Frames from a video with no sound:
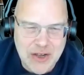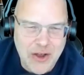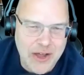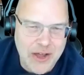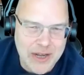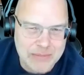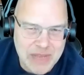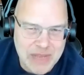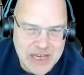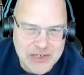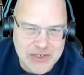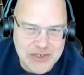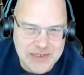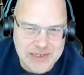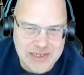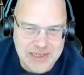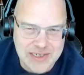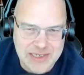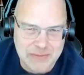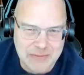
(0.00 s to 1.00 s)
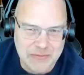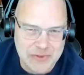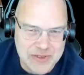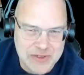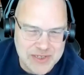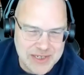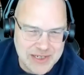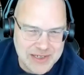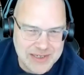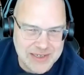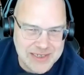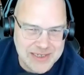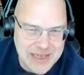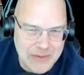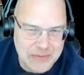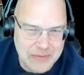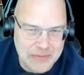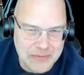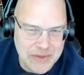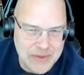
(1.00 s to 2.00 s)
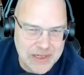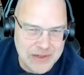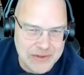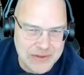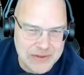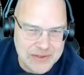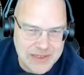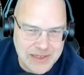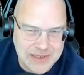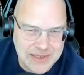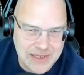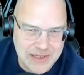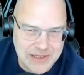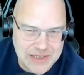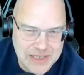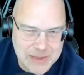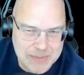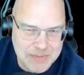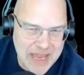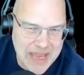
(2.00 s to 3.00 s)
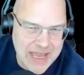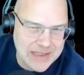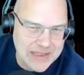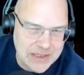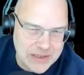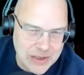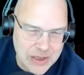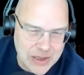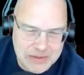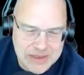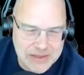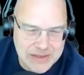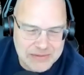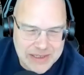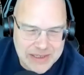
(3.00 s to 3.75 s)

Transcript: automation system for six to seven figures that's going to span the globe.